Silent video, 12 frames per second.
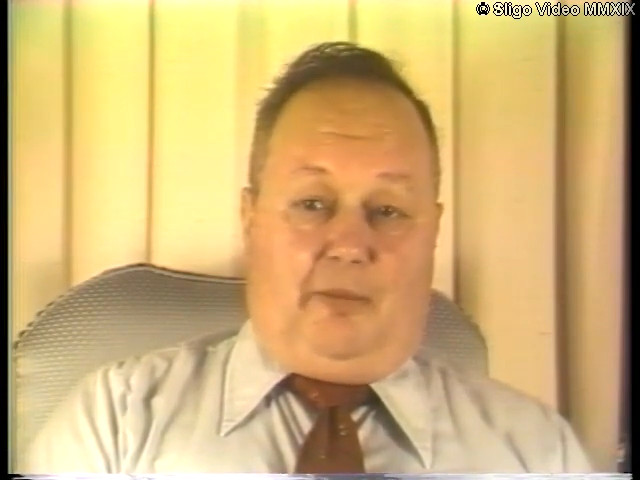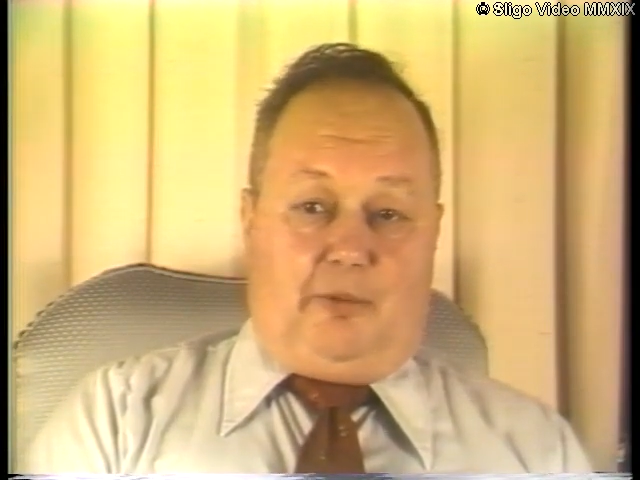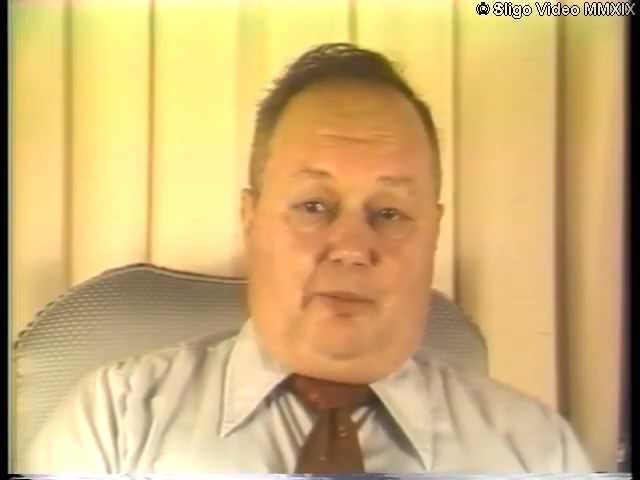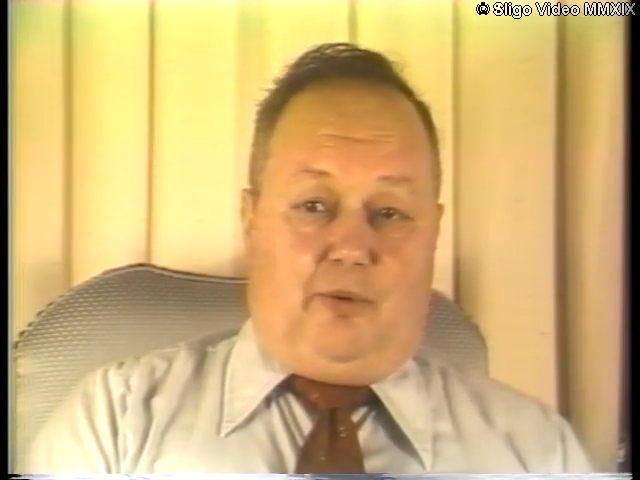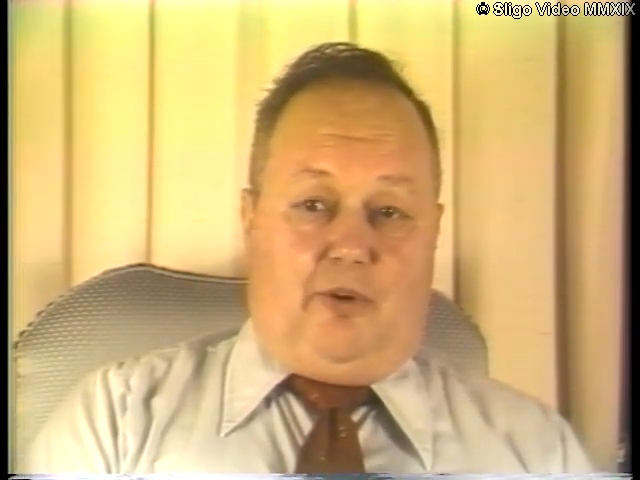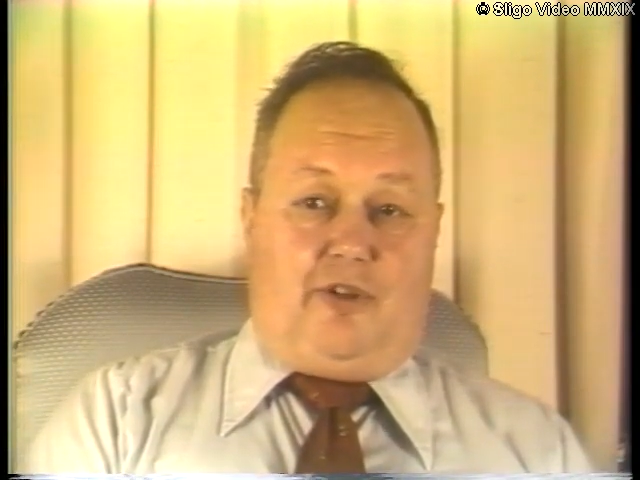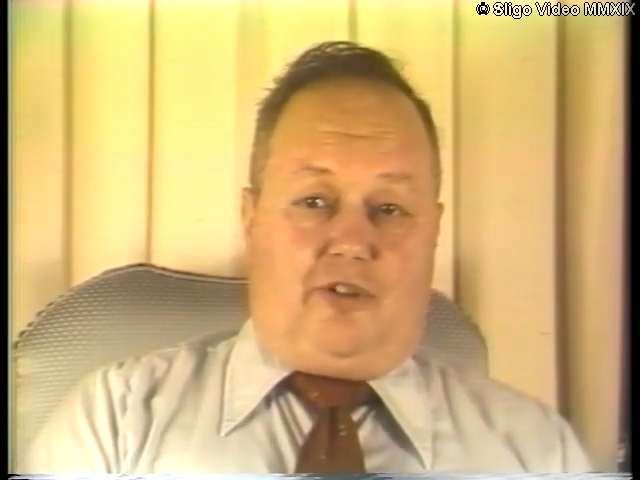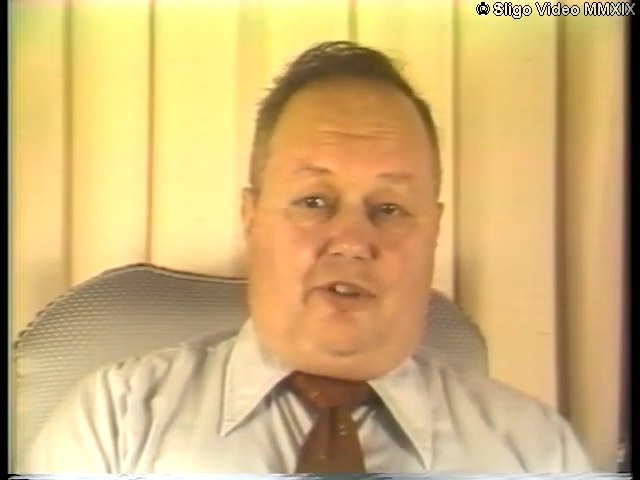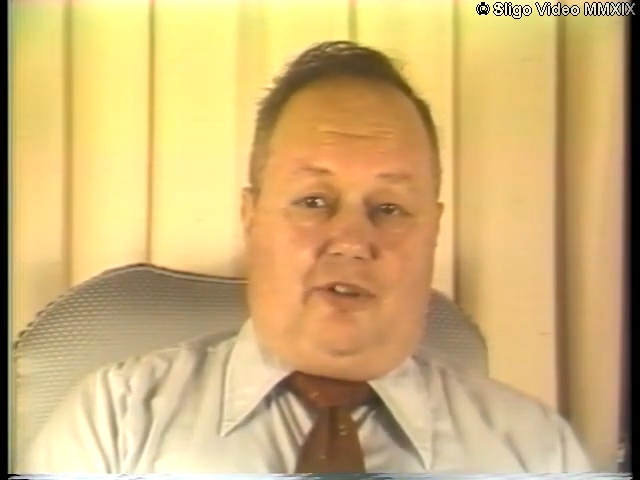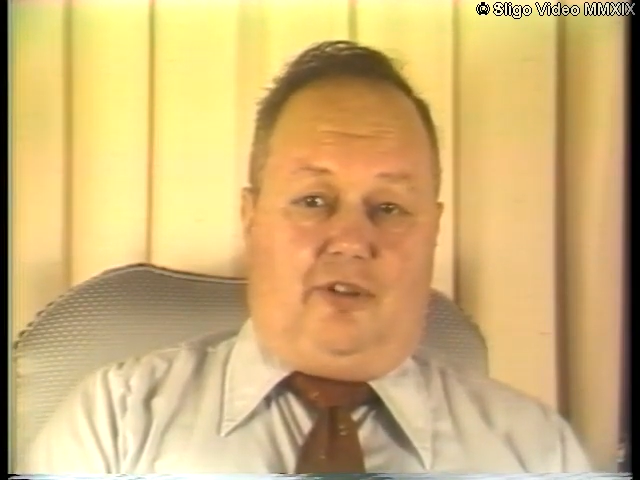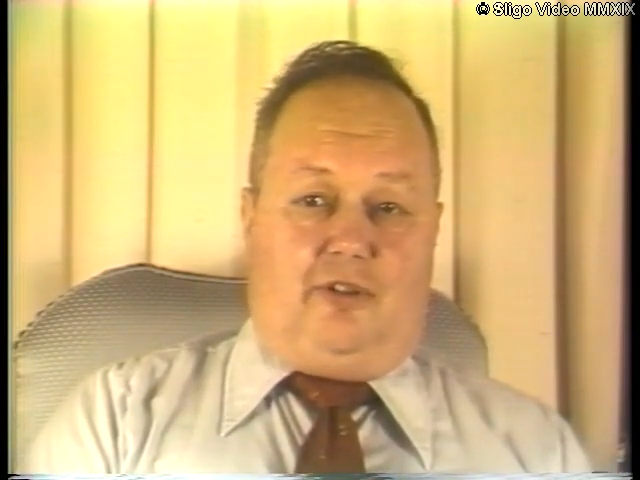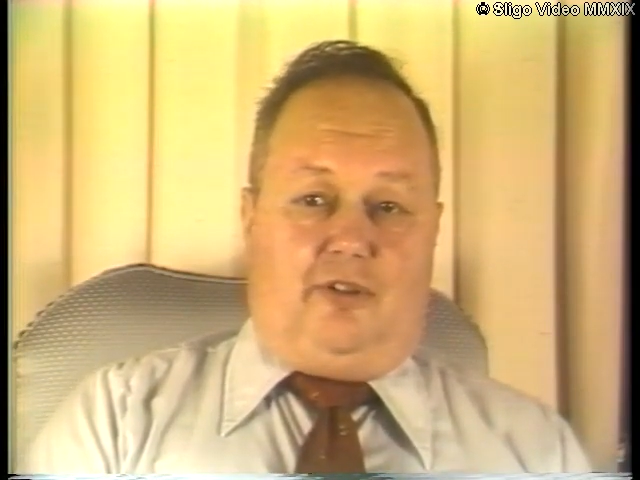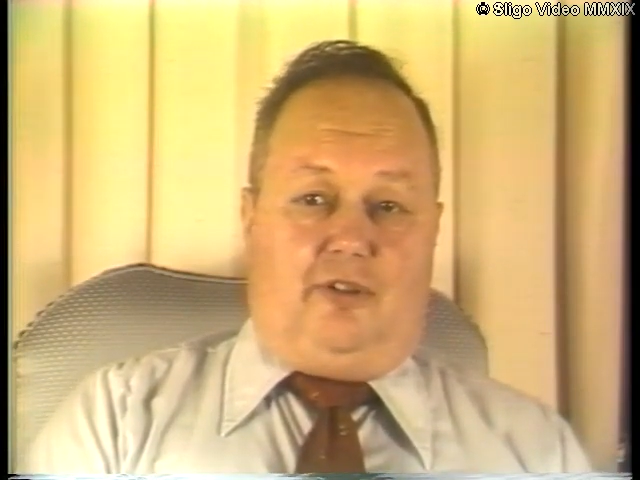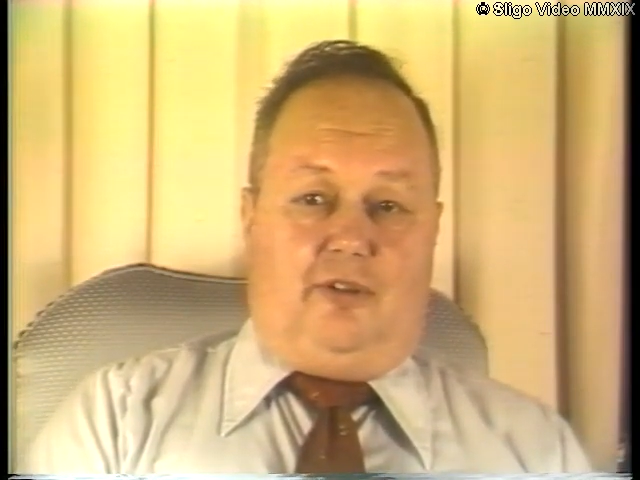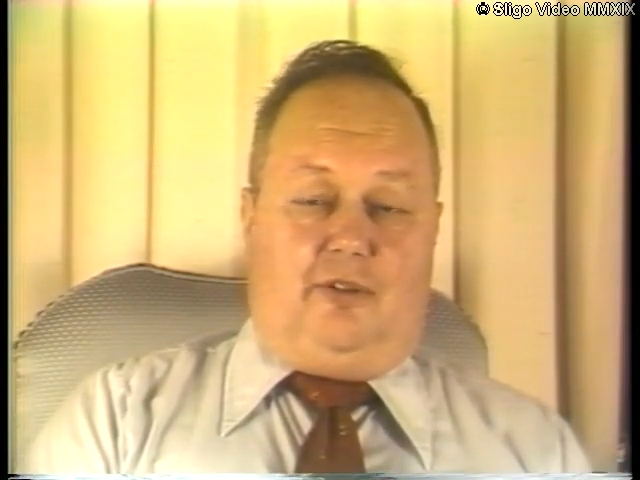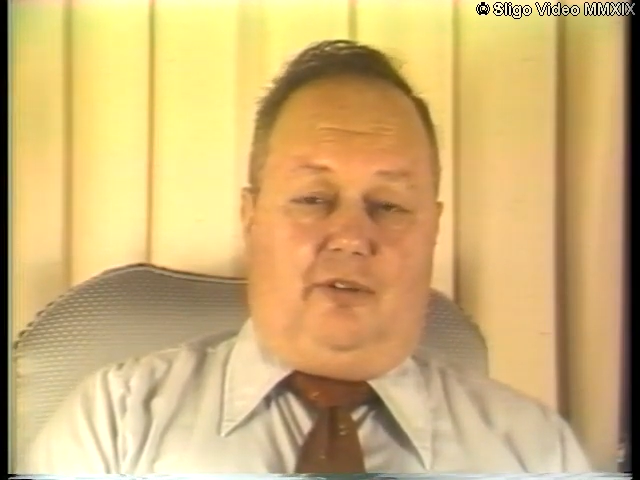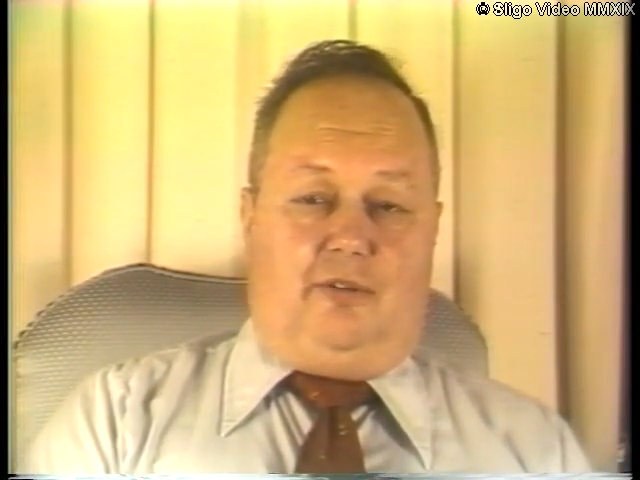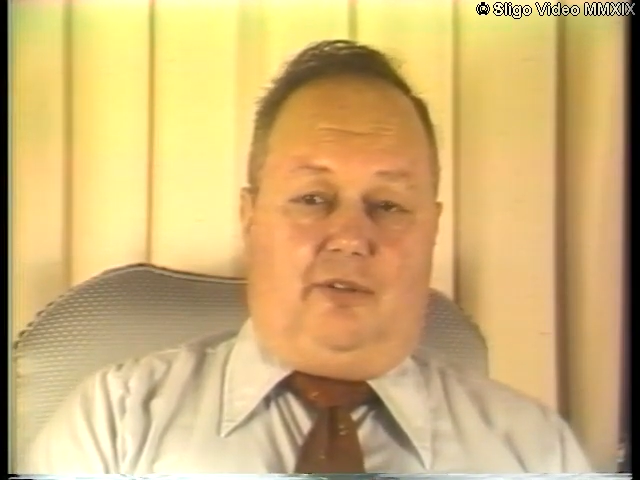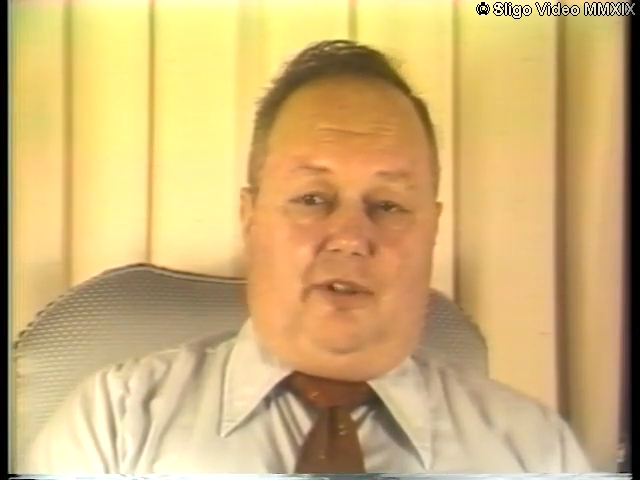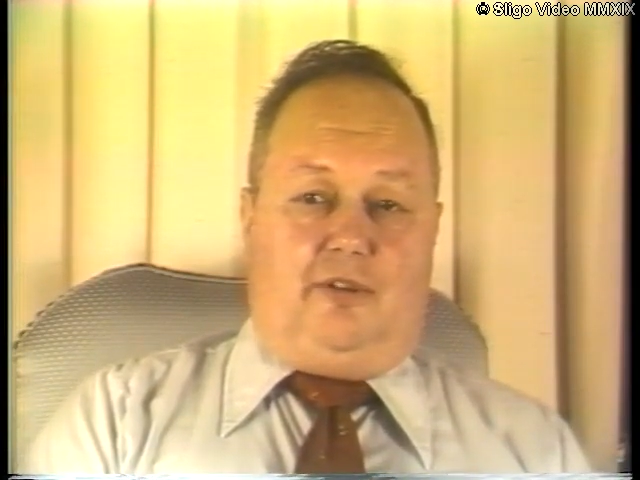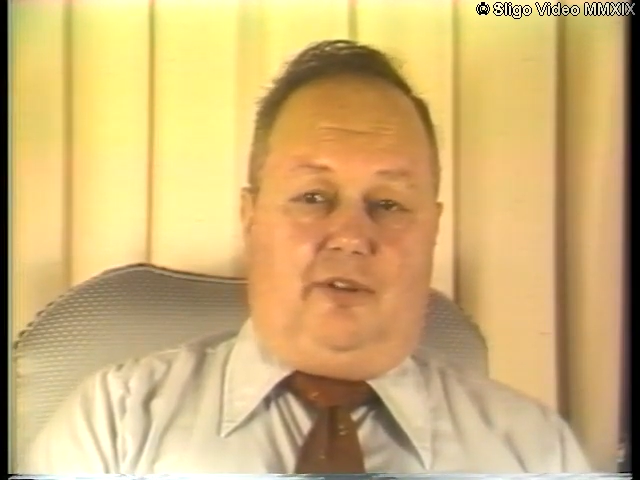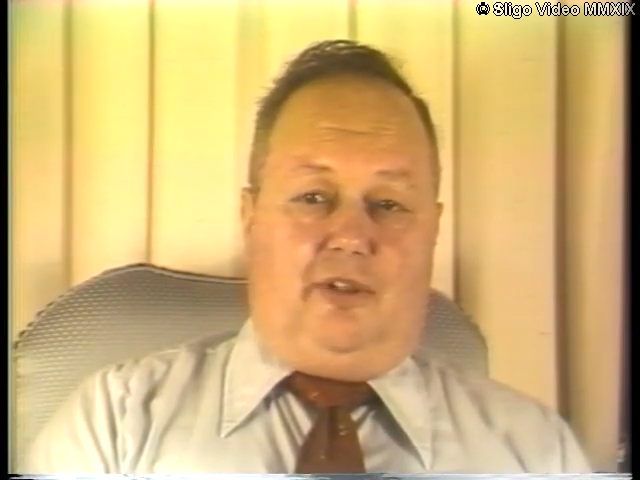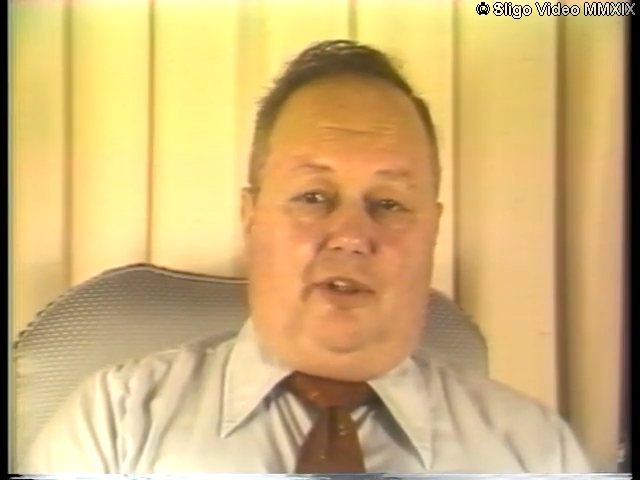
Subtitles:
camera ports under the